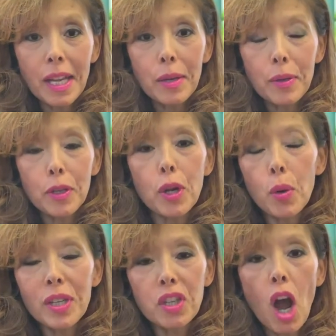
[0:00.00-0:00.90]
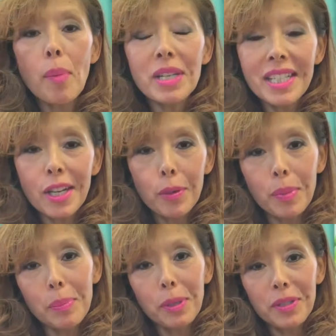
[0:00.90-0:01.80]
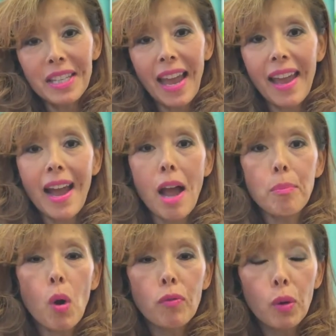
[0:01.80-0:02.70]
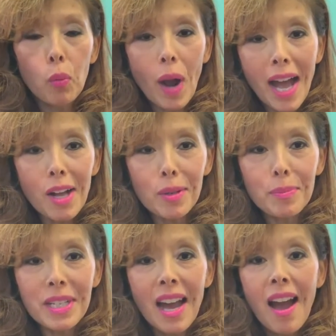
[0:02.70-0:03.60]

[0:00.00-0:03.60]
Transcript: it's common to hear people say, I'm overwhelmed,